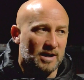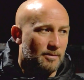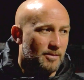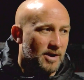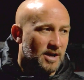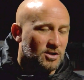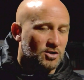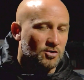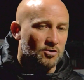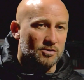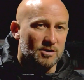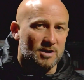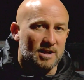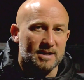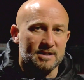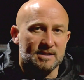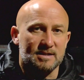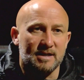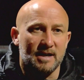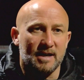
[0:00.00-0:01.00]
I made sure the
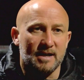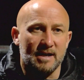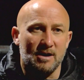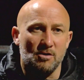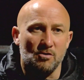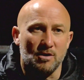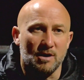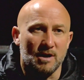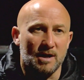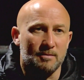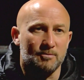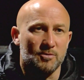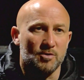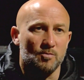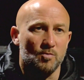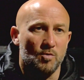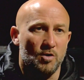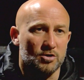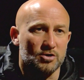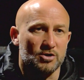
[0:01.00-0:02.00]
lads stayed out, clapped
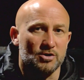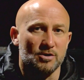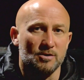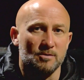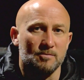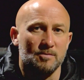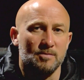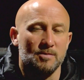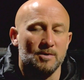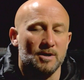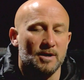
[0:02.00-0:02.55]
them, watched them,